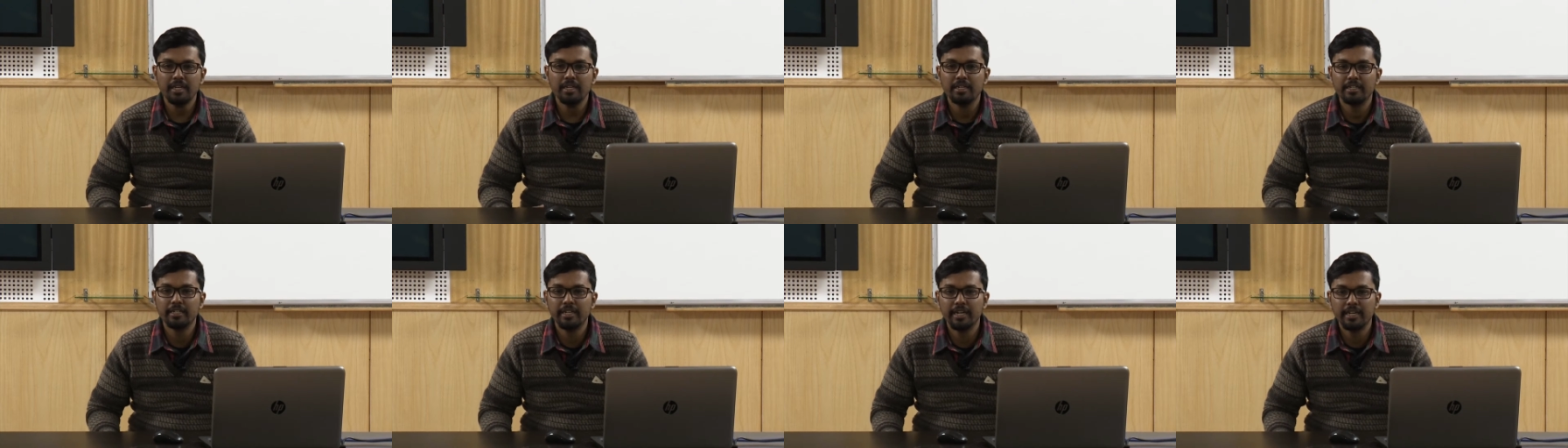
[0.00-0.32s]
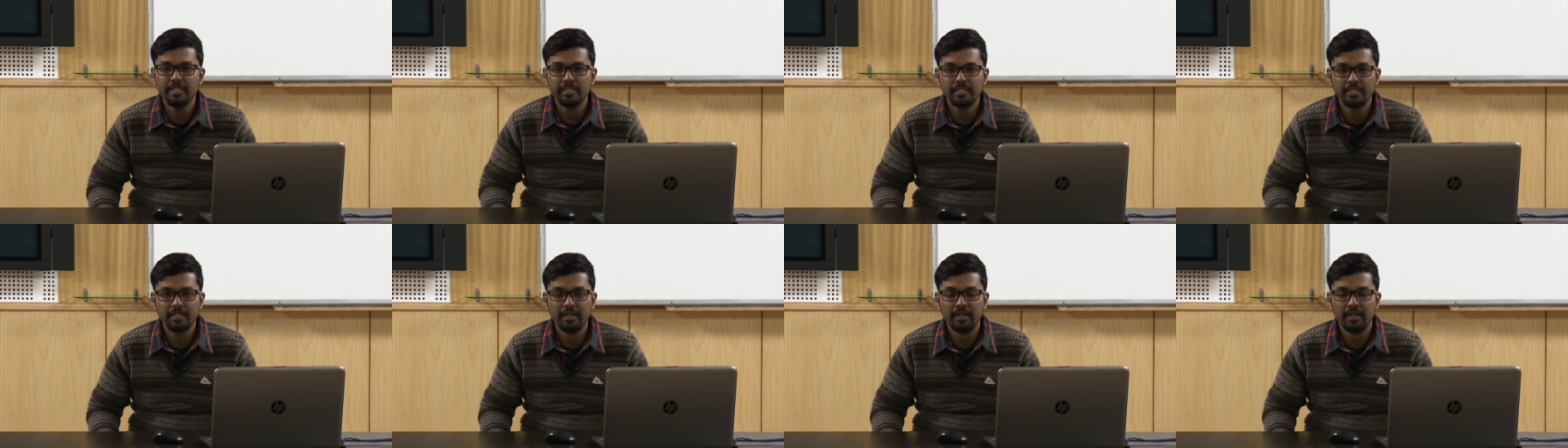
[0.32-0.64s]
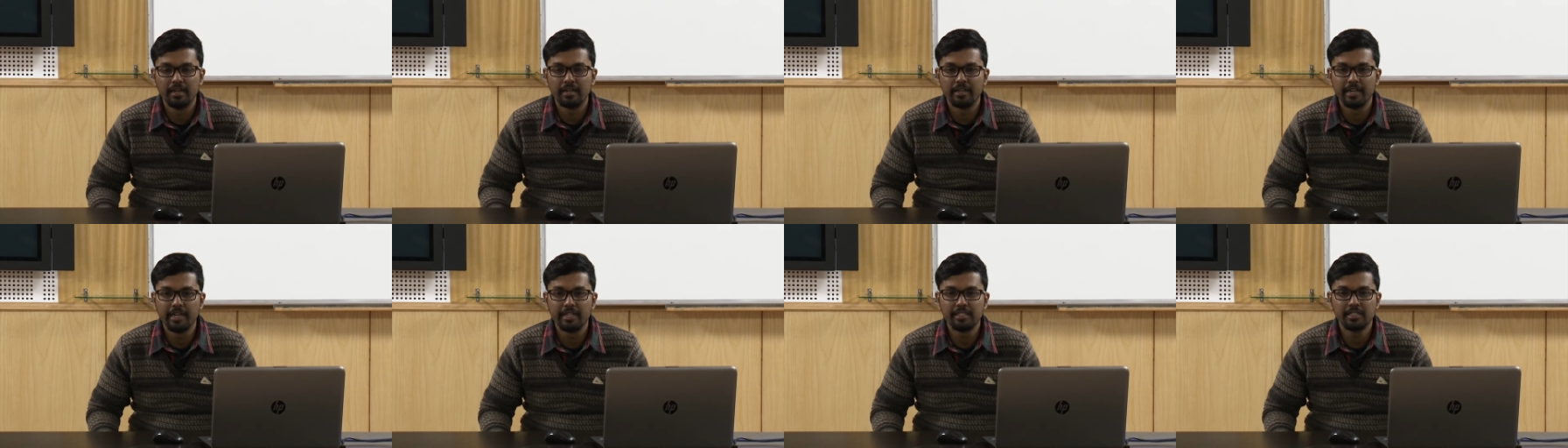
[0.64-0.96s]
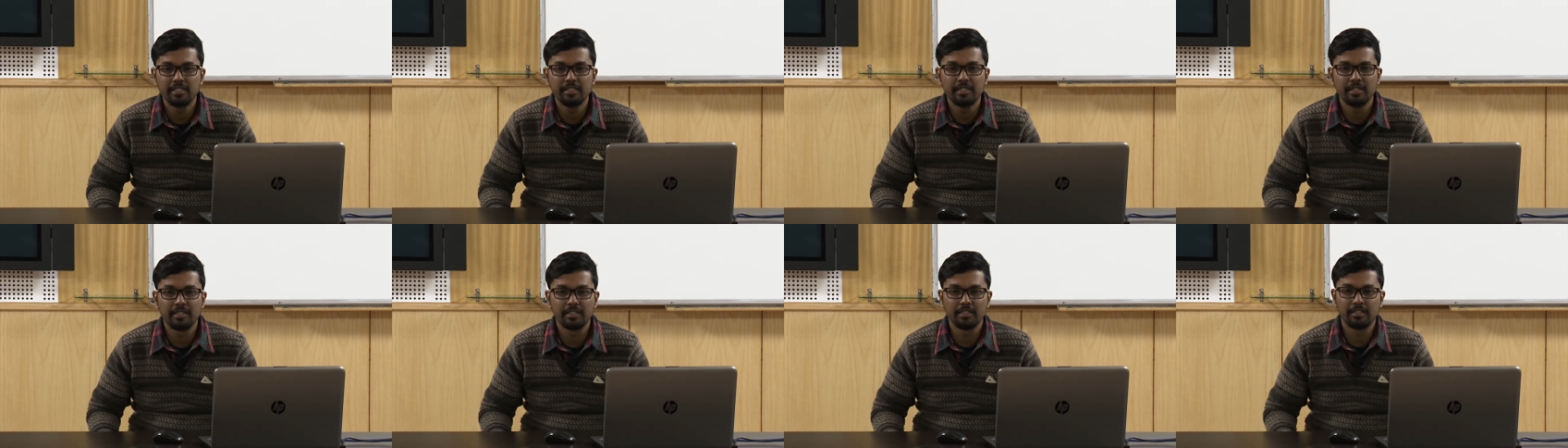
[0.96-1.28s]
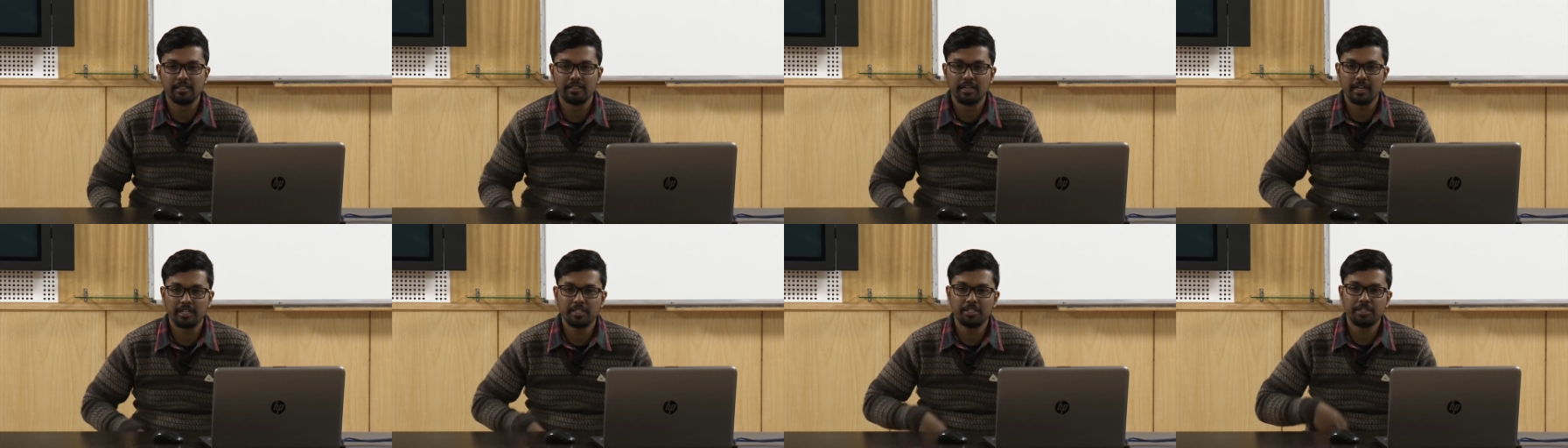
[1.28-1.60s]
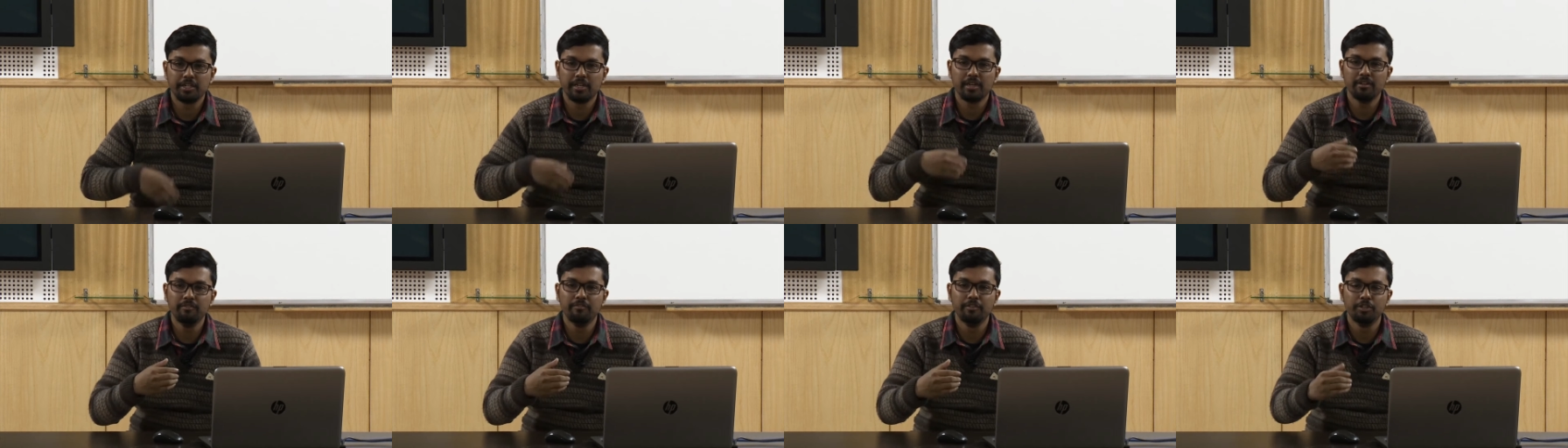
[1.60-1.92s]
creates a
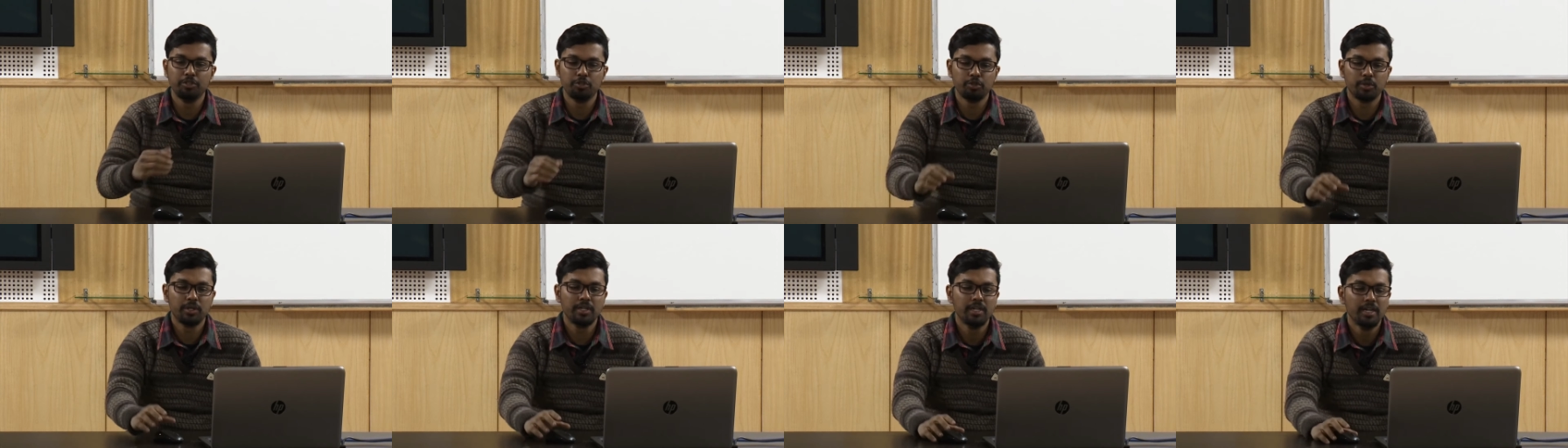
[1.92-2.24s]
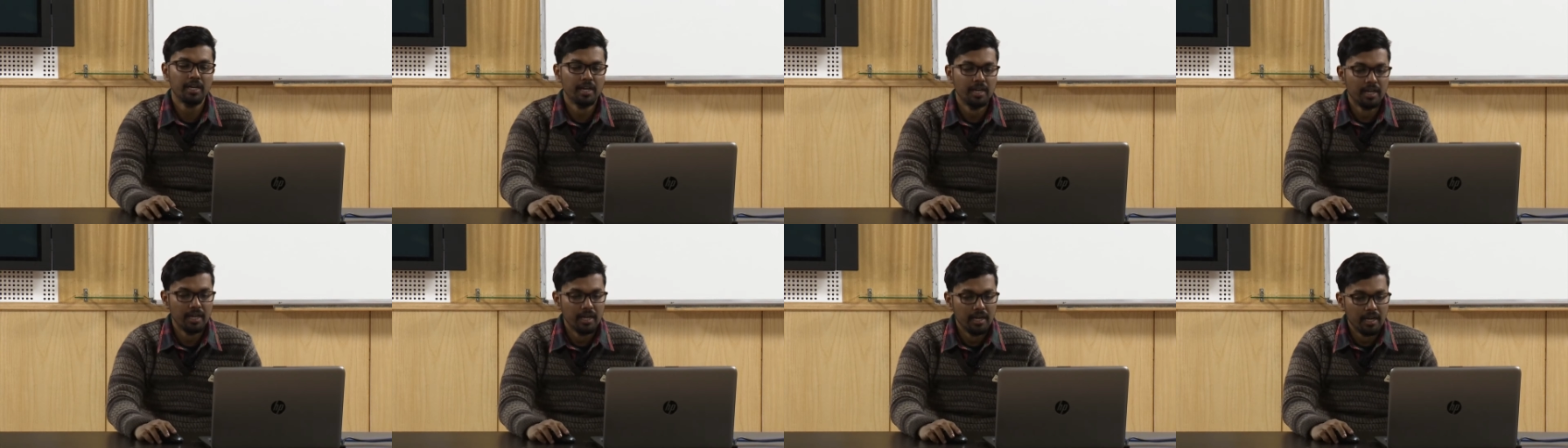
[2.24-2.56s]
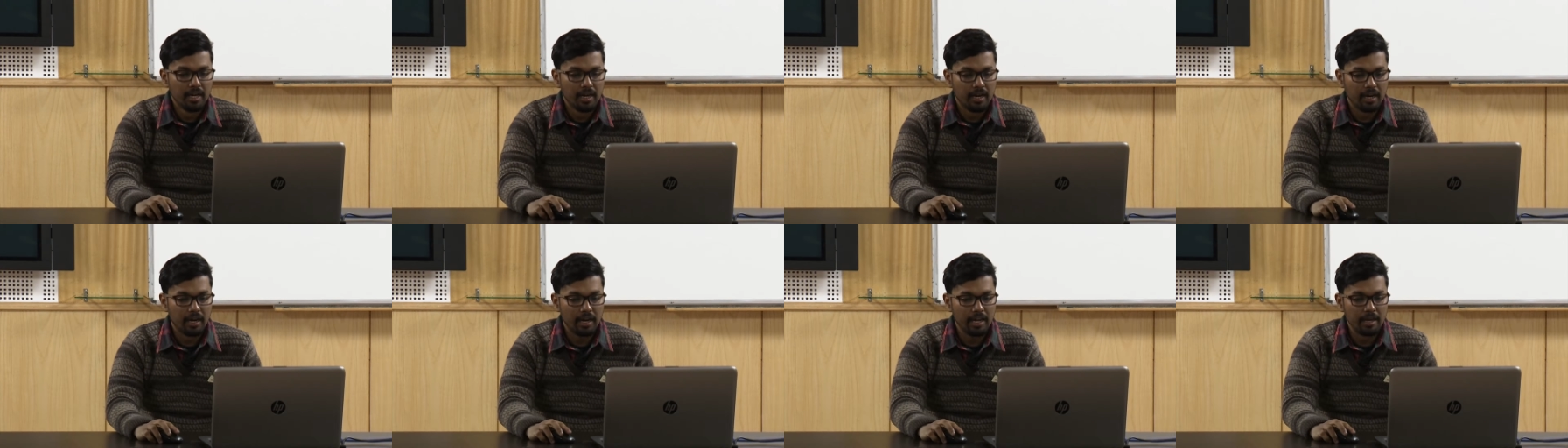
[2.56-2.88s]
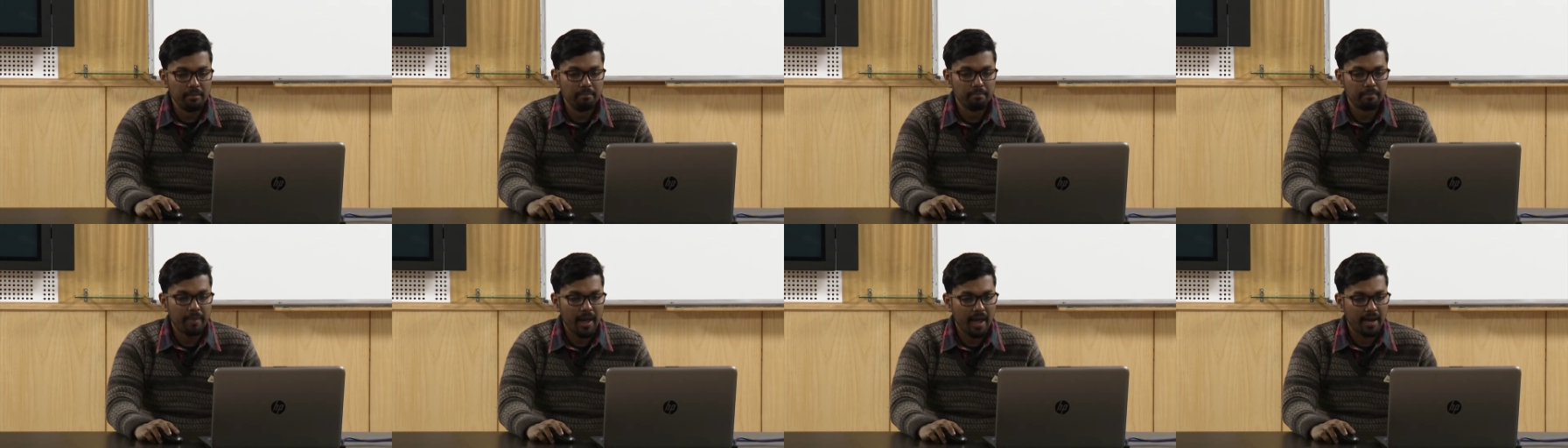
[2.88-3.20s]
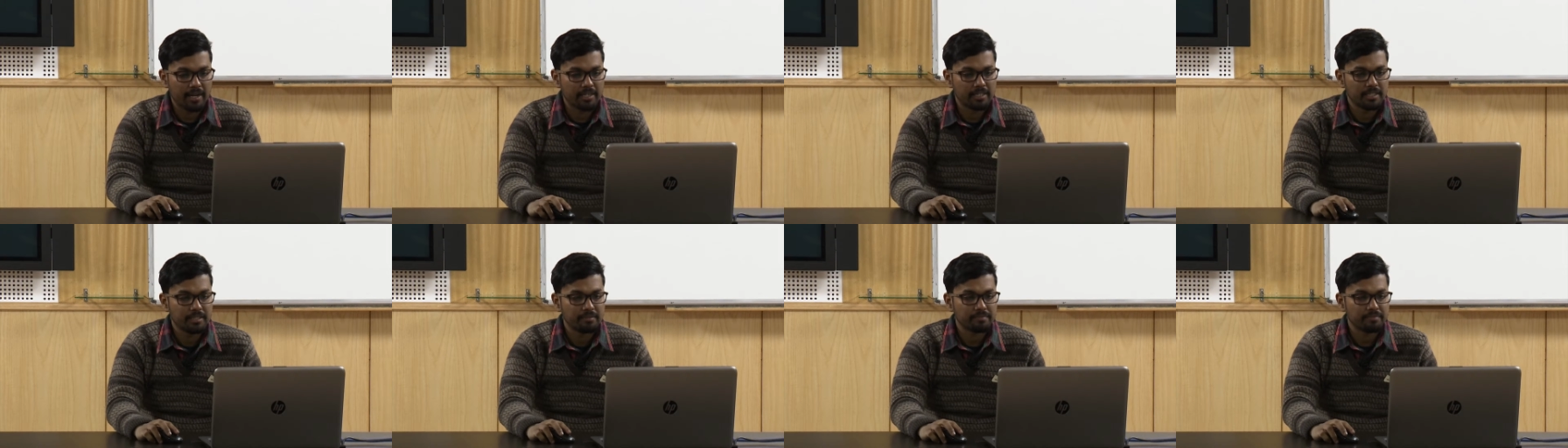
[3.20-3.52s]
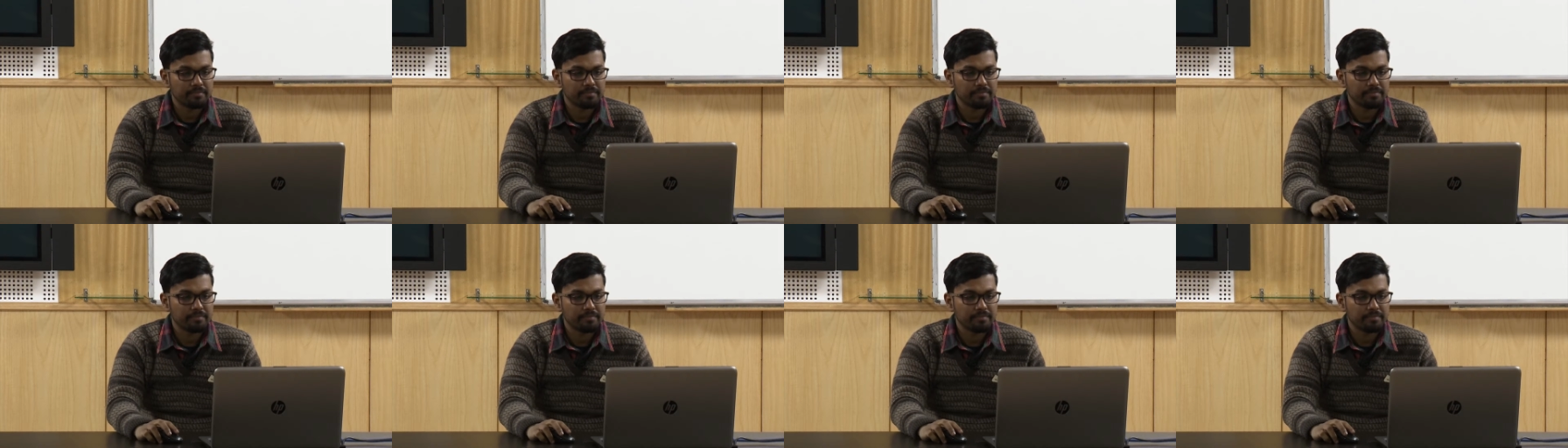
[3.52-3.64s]
drastic visual impact.